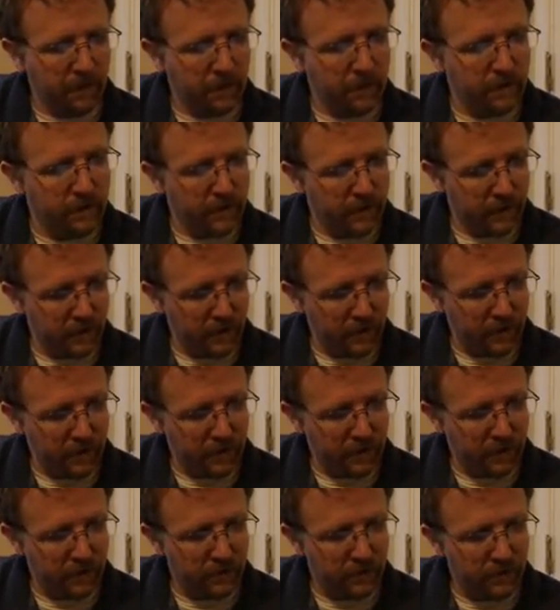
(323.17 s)

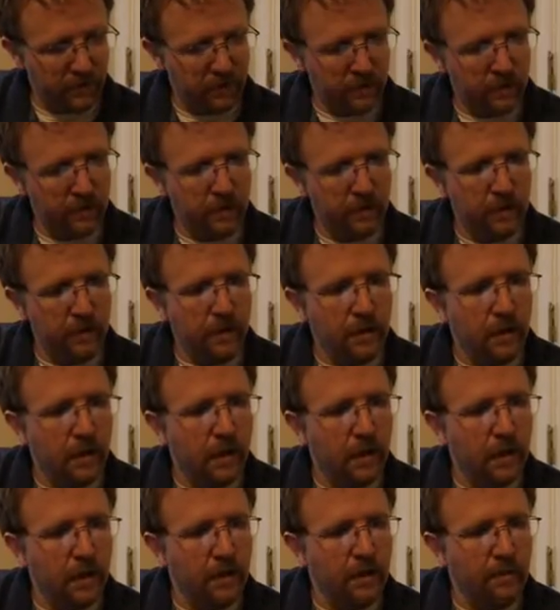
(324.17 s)
Then,
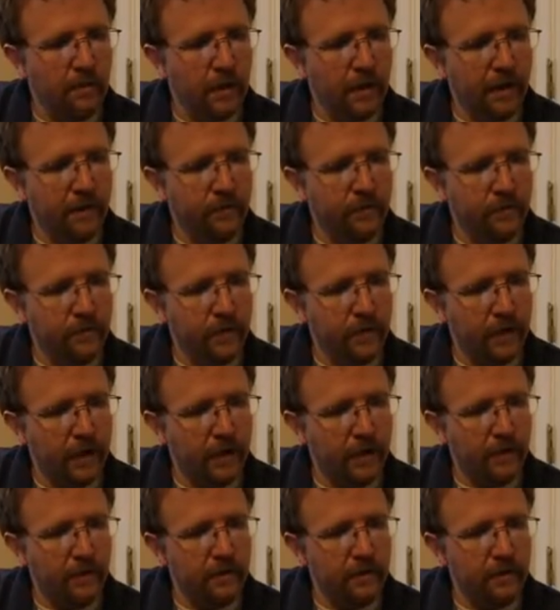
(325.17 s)
after
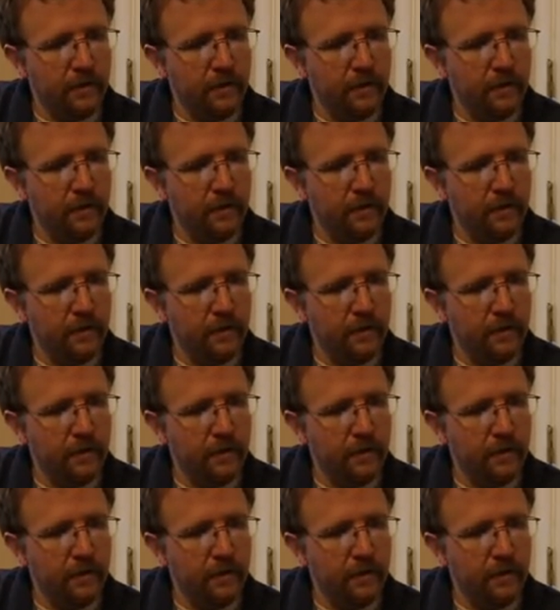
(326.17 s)
that,